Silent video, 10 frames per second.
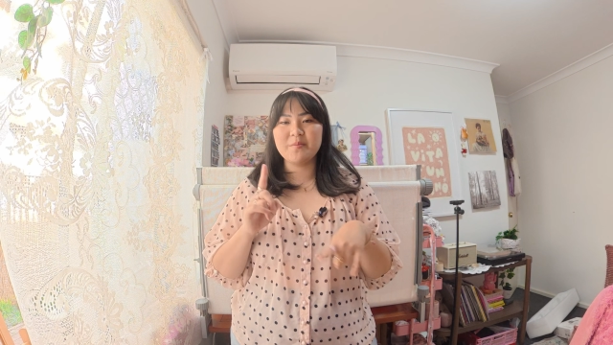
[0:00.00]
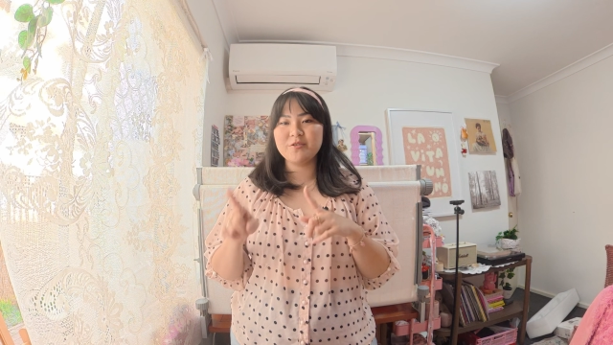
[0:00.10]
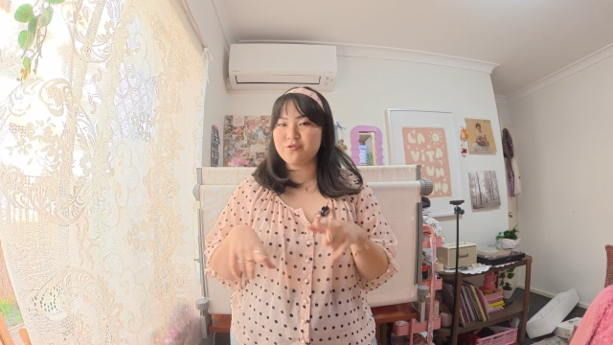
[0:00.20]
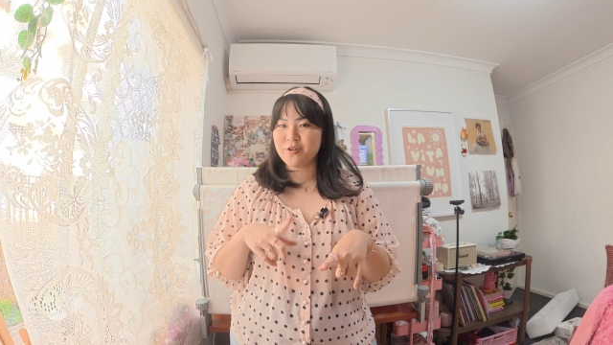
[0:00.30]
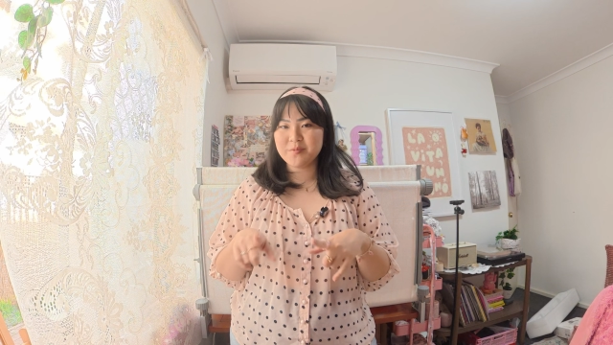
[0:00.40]
Let
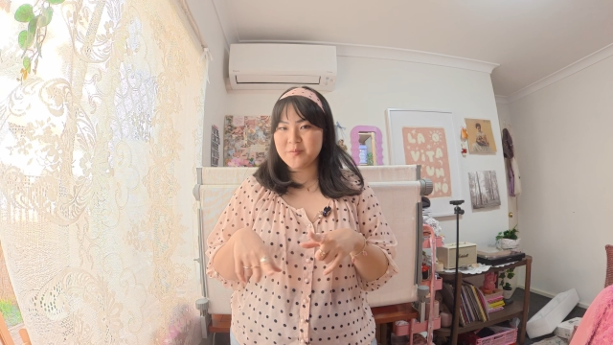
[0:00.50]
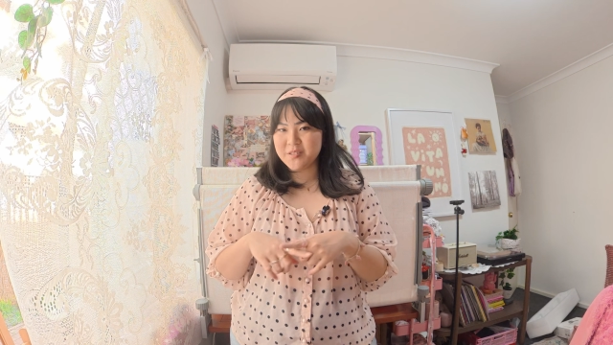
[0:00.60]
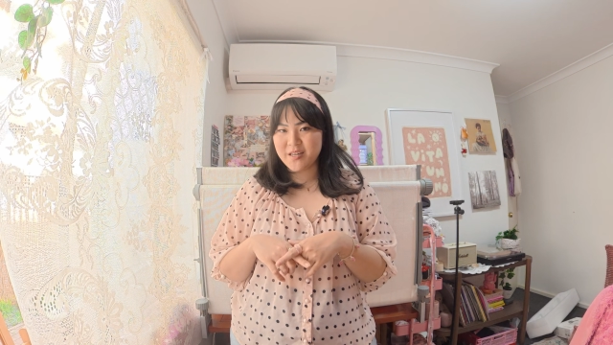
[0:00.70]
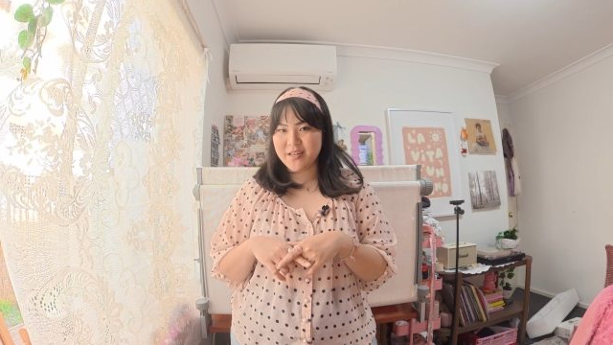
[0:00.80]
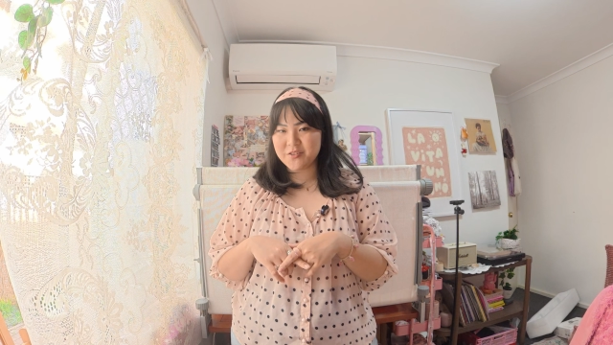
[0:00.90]
me draw up some
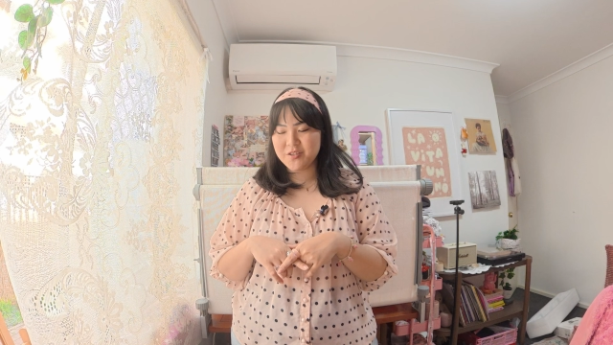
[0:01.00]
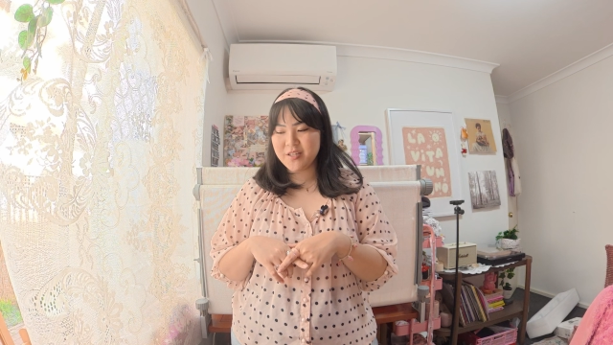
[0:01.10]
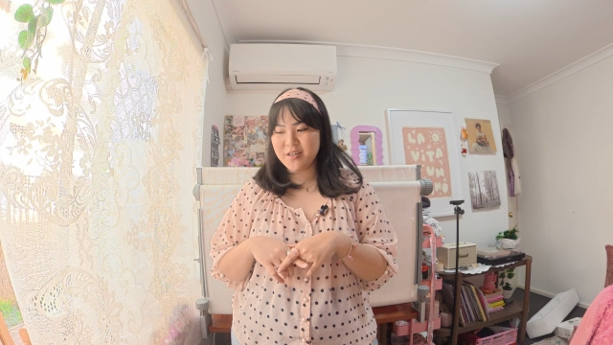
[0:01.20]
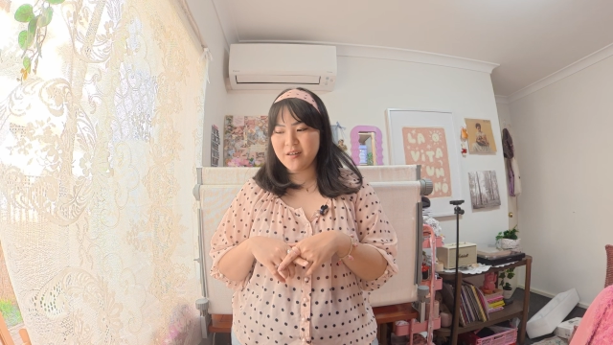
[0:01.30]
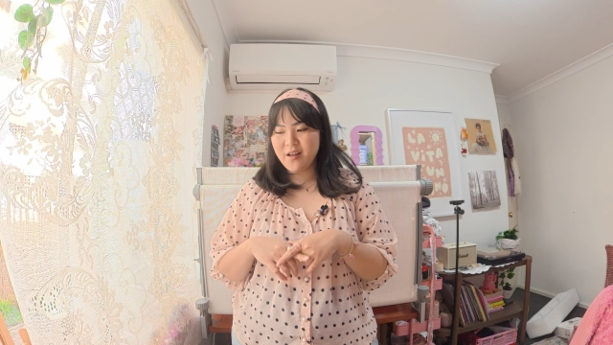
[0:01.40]
designs on
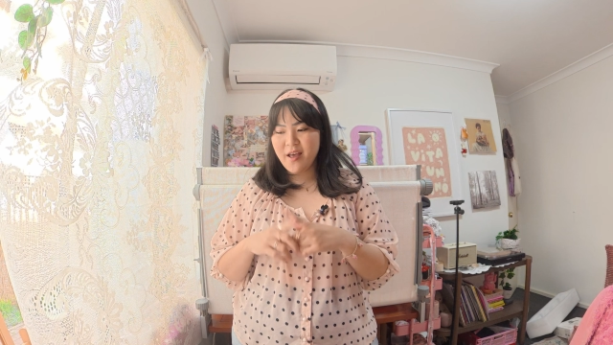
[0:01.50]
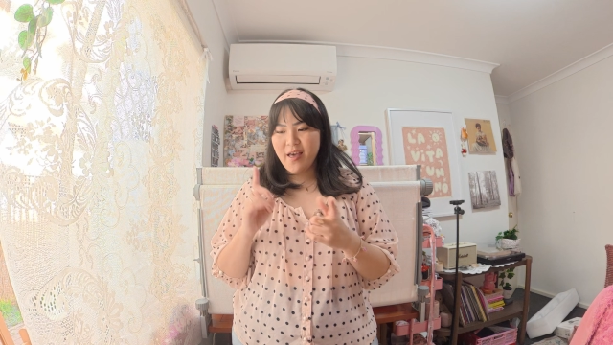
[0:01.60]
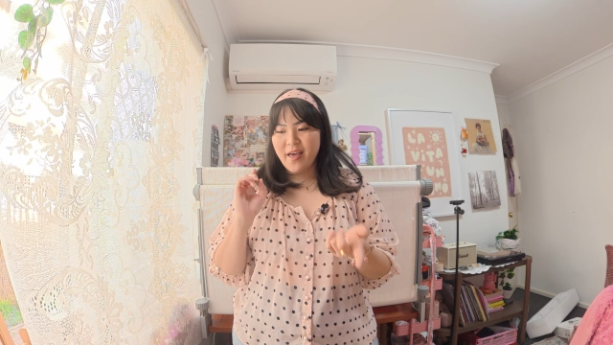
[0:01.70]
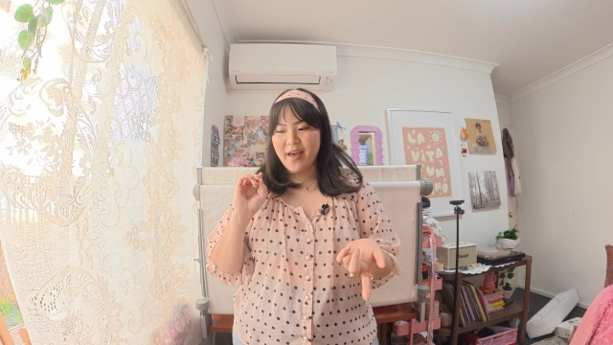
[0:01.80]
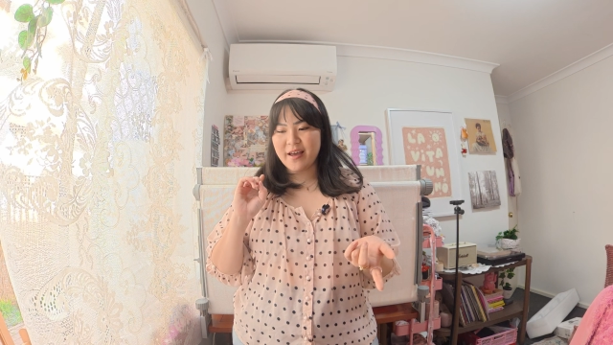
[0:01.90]
here
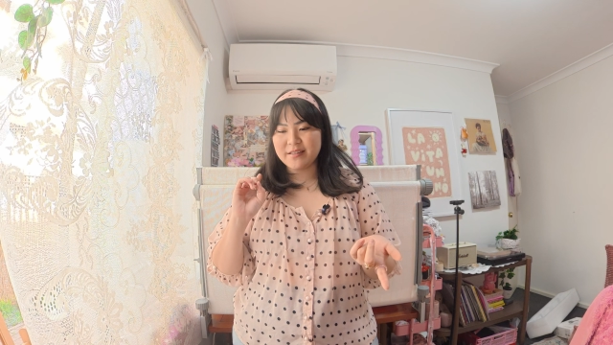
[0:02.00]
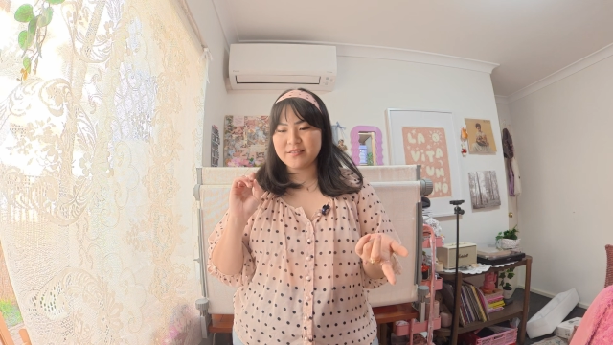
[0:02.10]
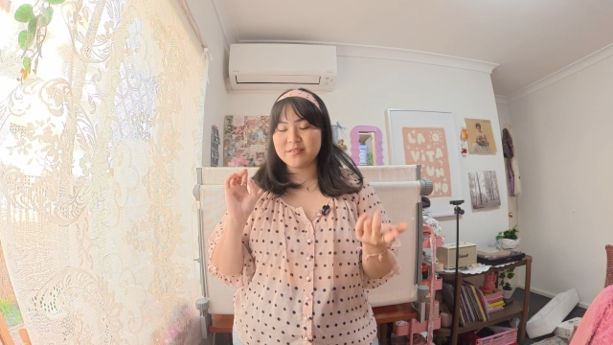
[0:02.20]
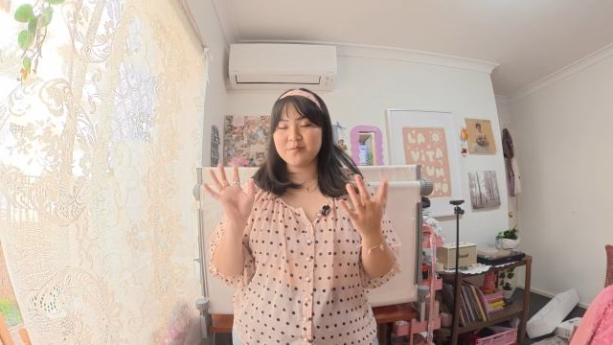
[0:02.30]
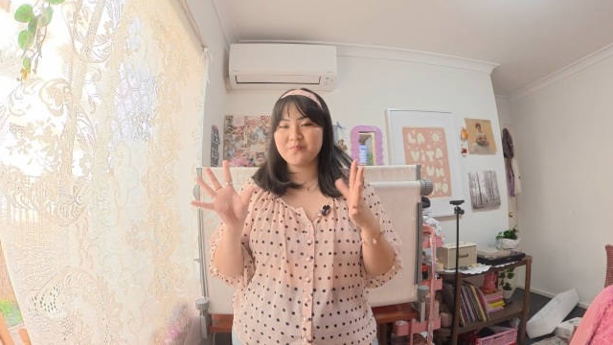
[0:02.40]

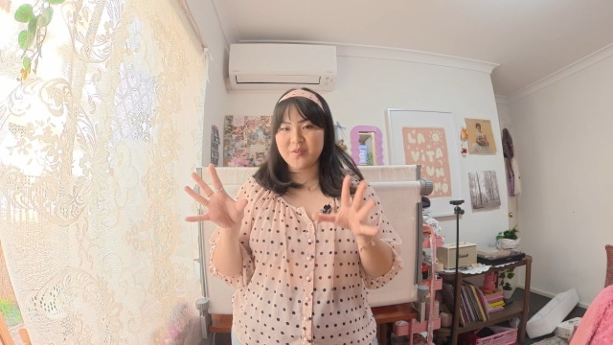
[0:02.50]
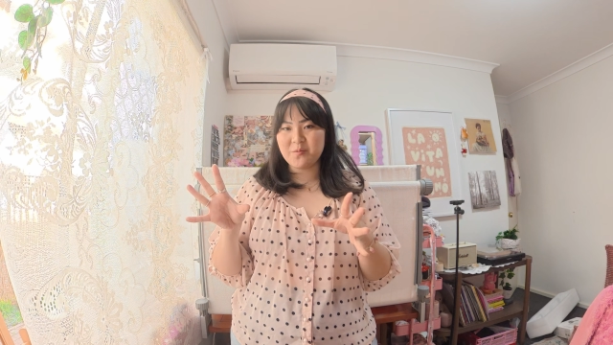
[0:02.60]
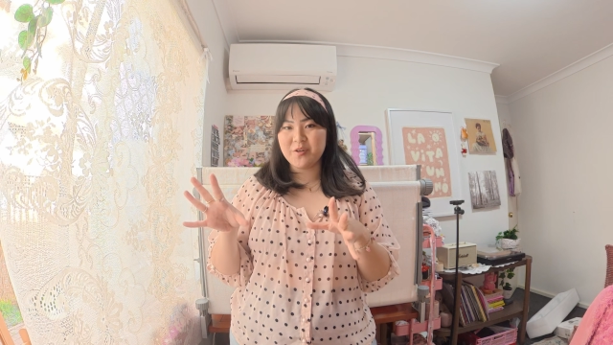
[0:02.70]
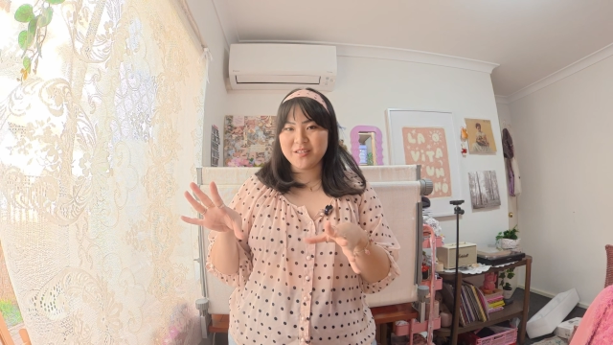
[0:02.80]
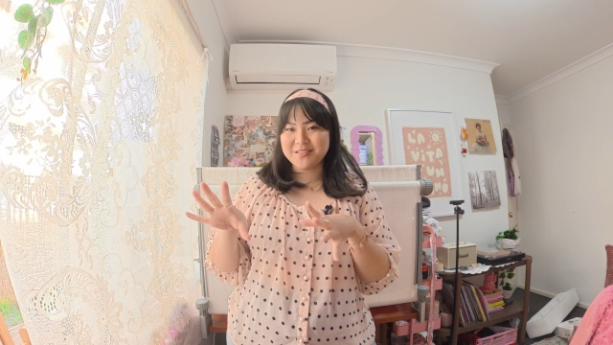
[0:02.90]
and
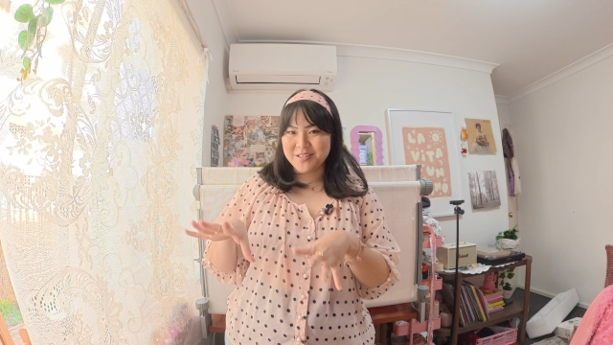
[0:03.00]
then we'll get to